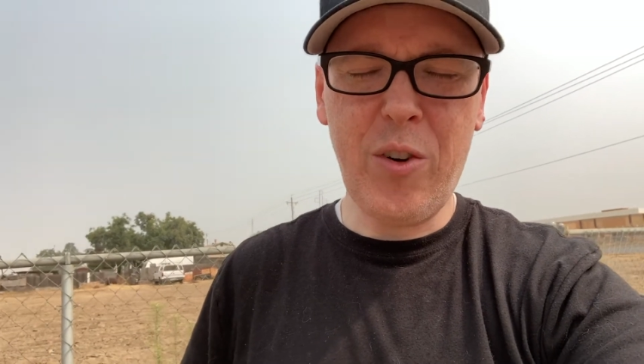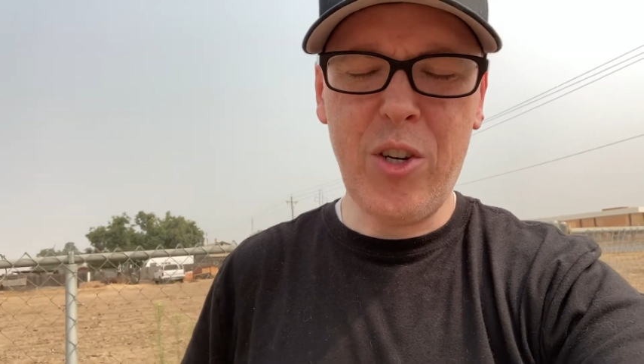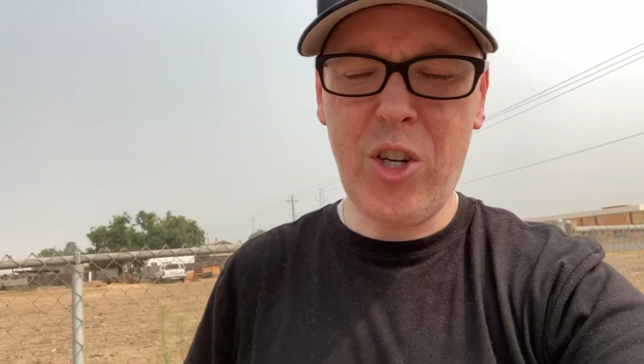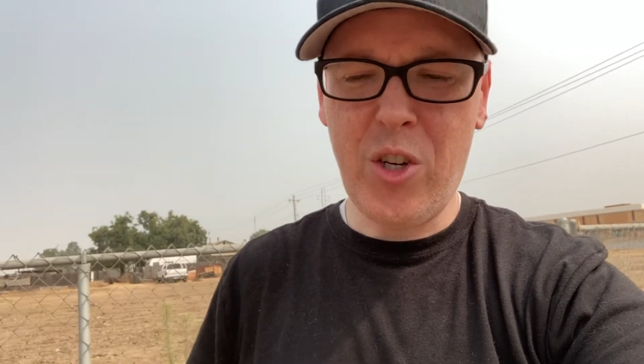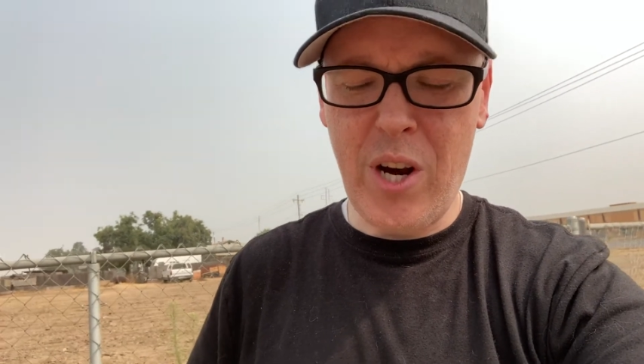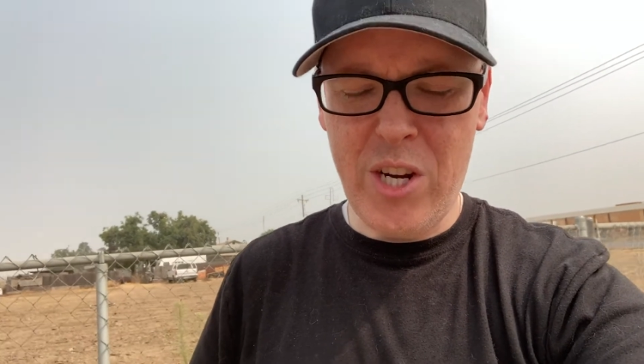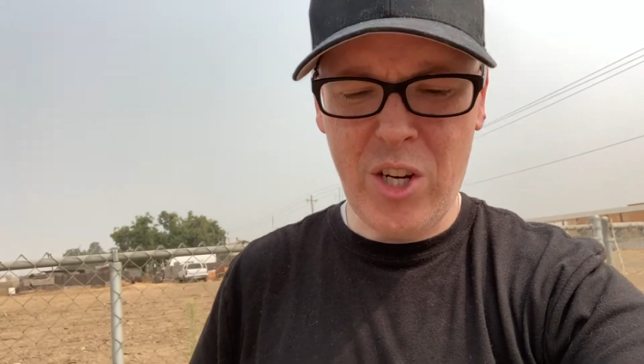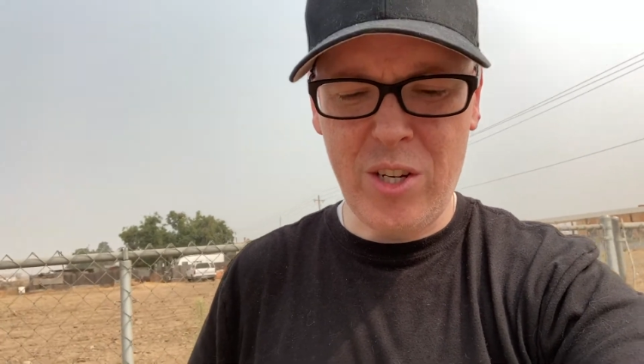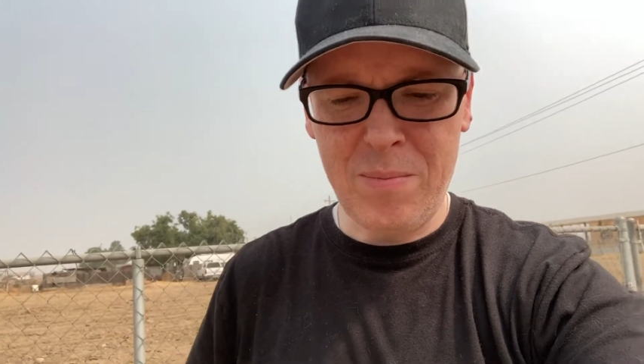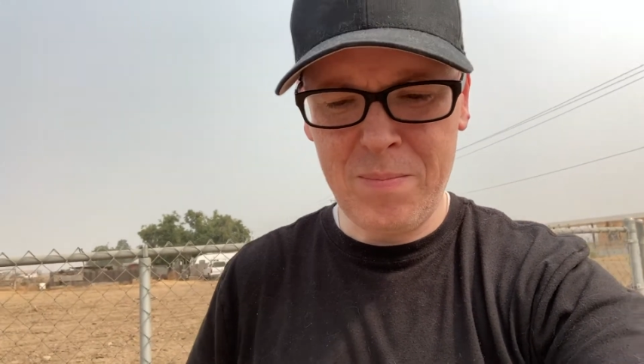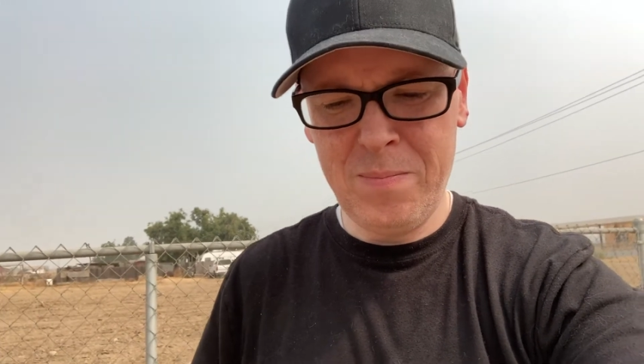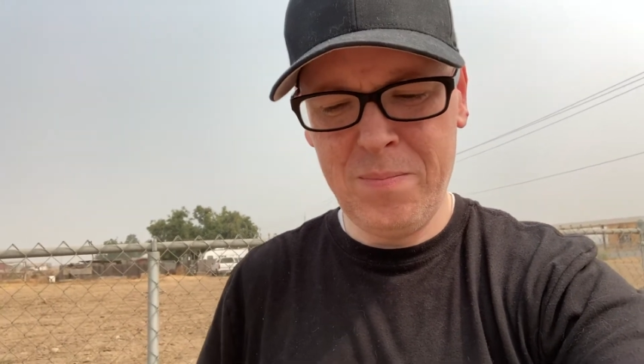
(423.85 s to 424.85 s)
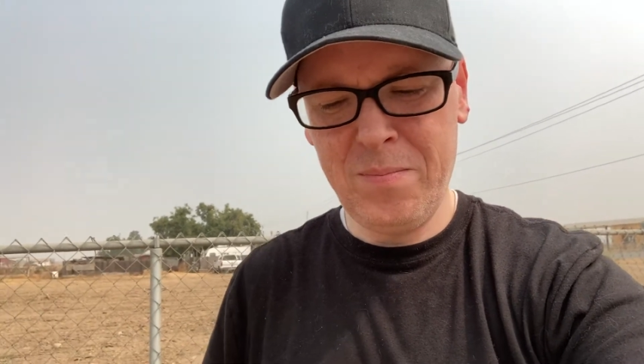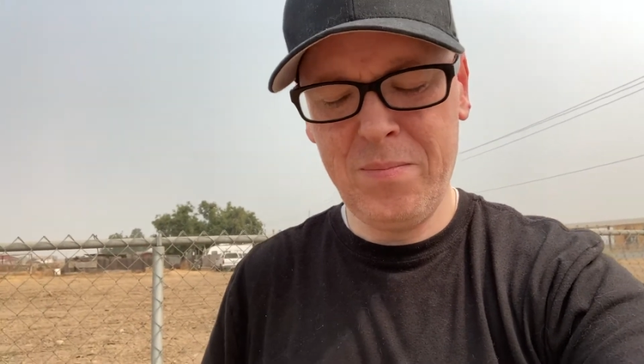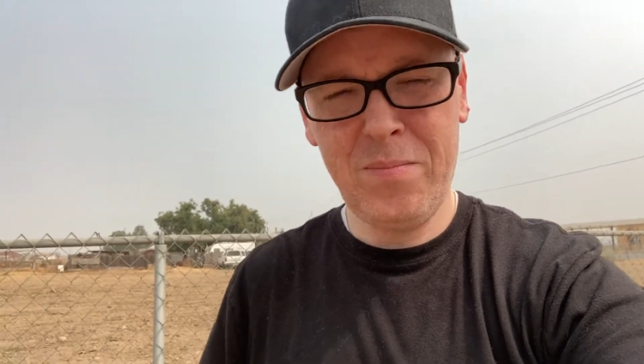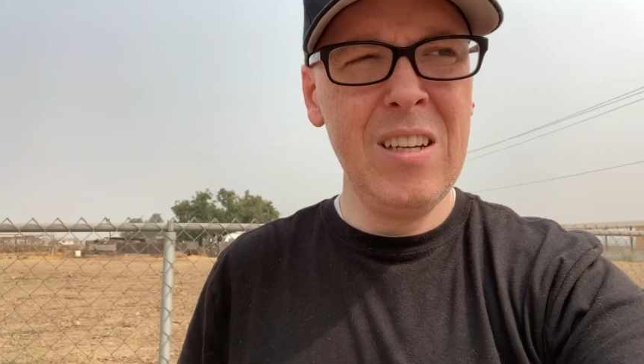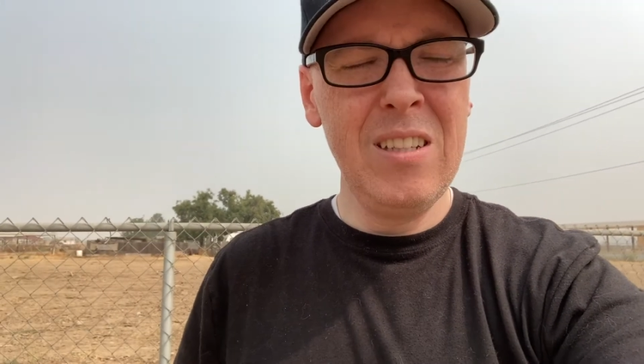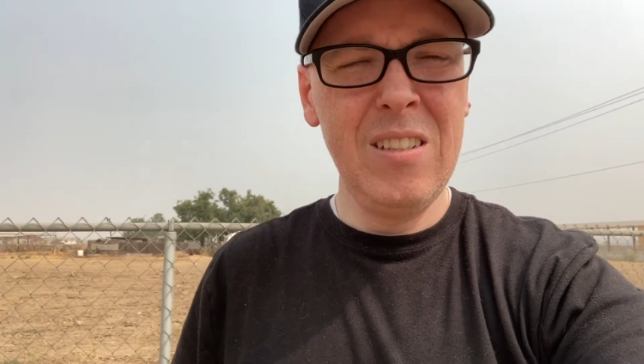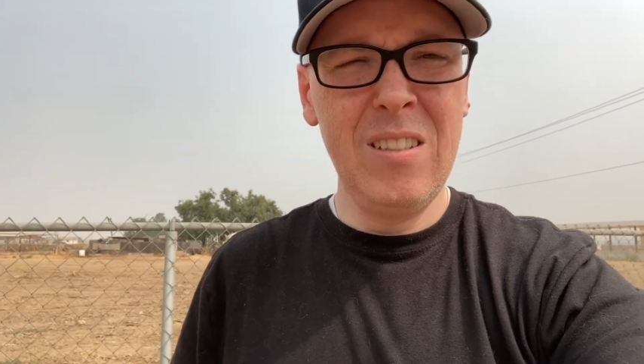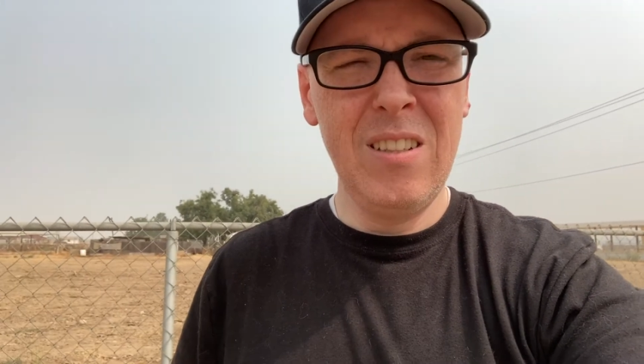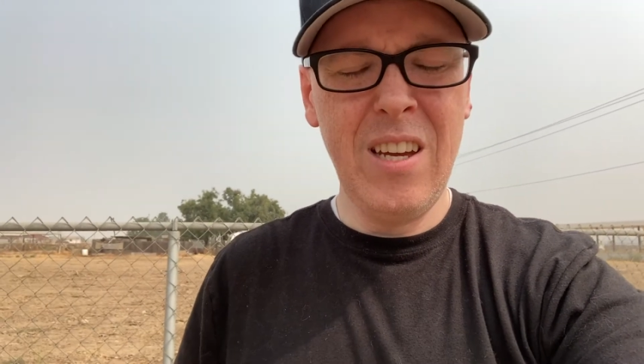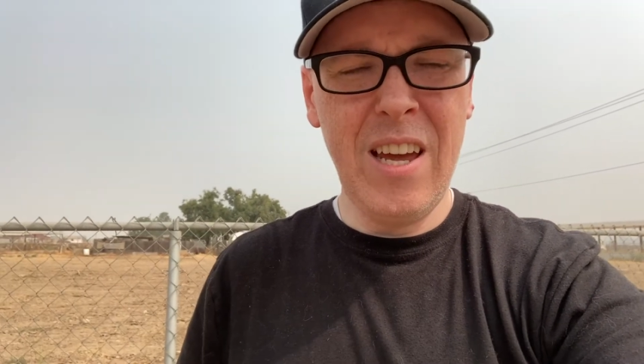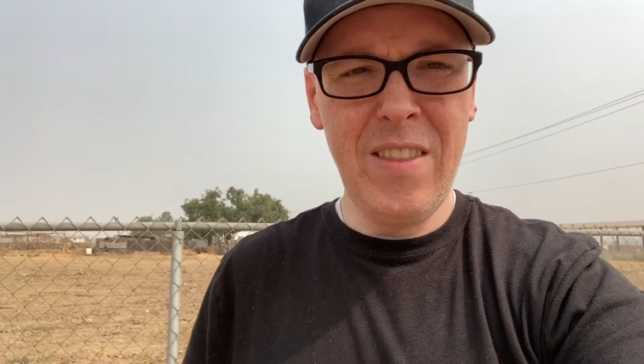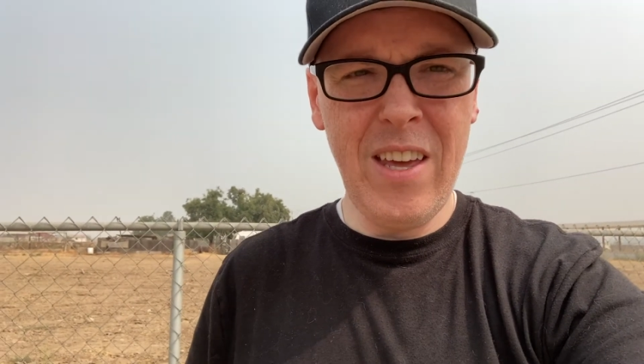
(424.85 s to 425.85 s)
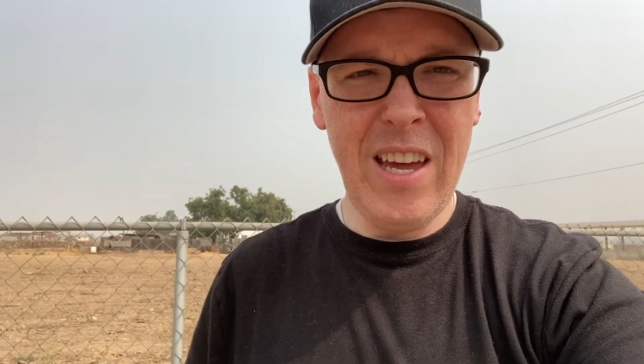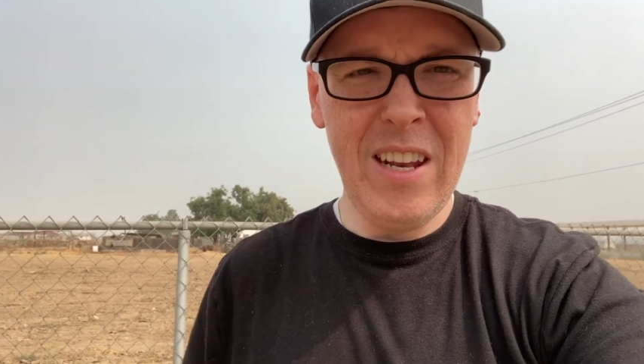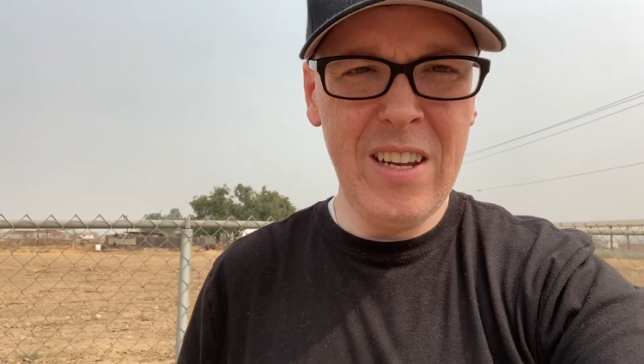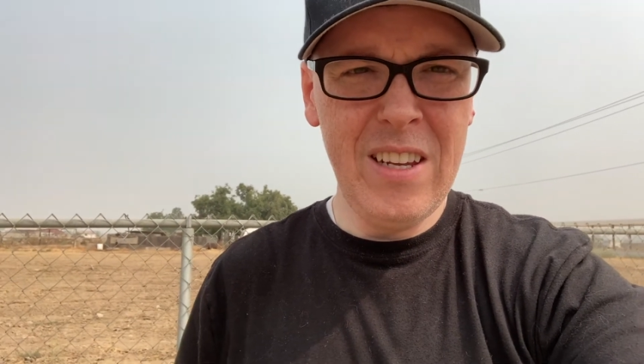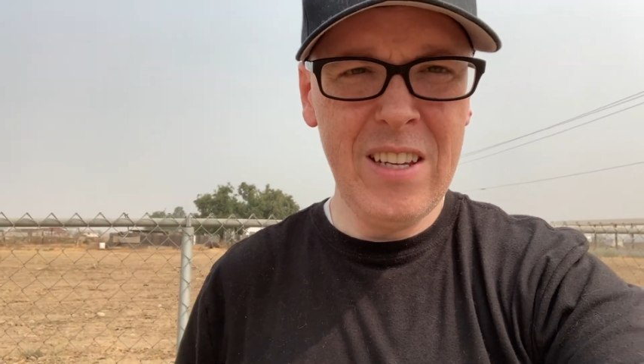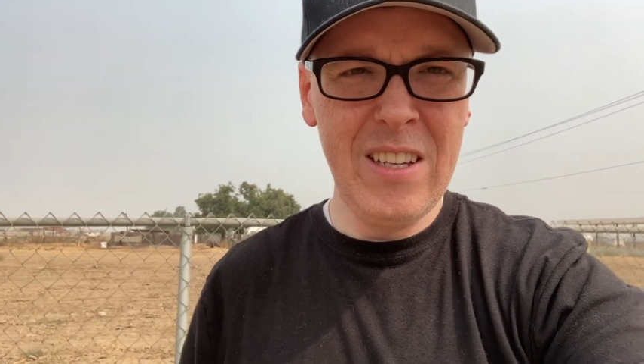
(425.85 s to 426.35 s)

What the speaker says: frustration. And then,